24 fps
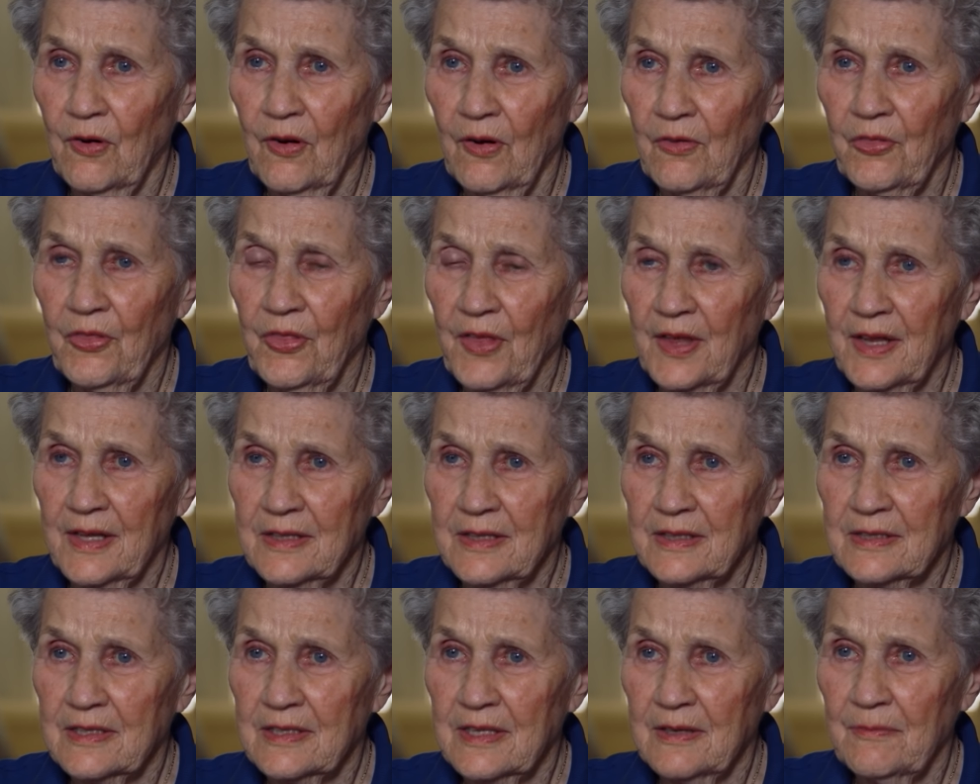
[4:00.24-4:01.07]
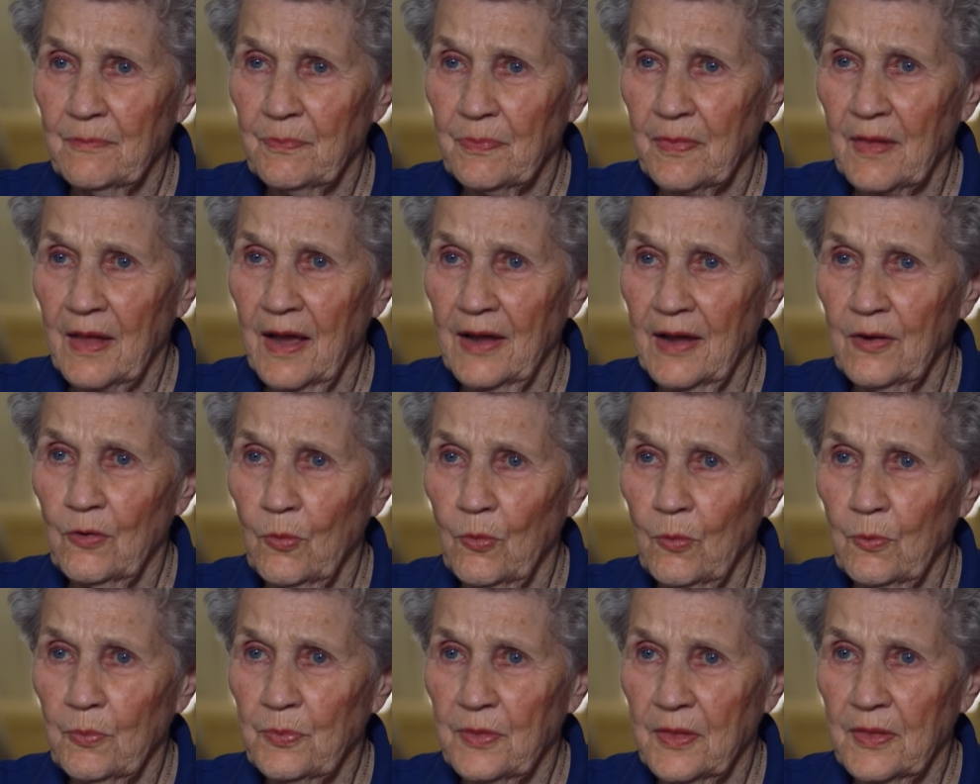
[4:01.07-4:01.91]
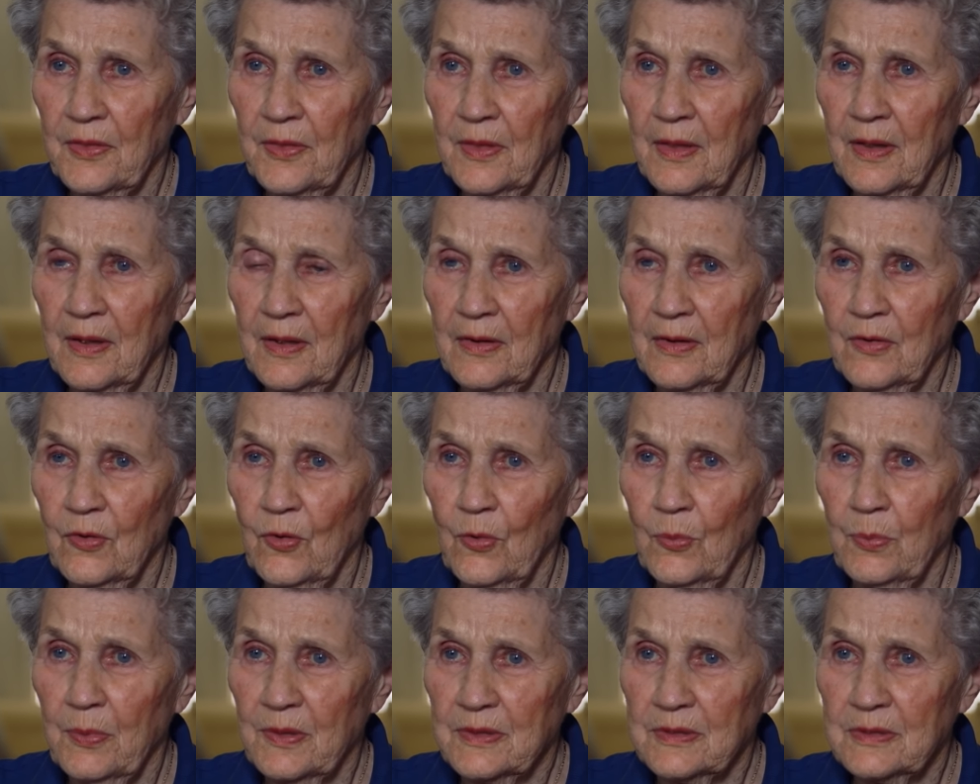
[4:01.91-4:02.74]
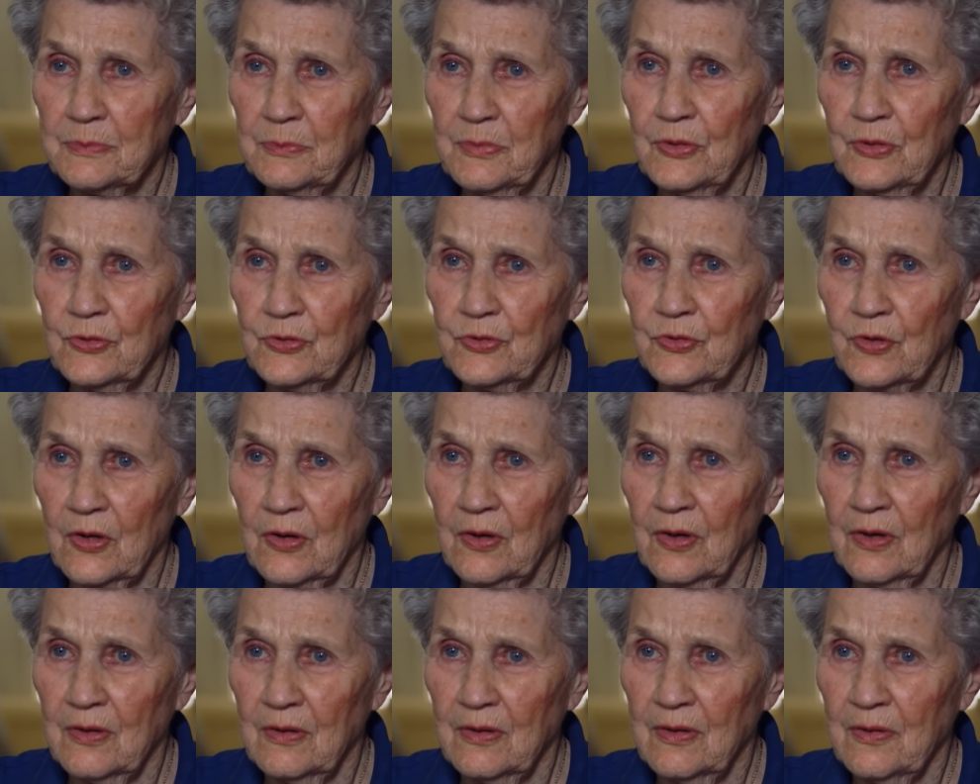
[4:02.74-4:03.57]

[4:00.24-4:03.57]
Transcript: all things, I hope, hope it's mutual."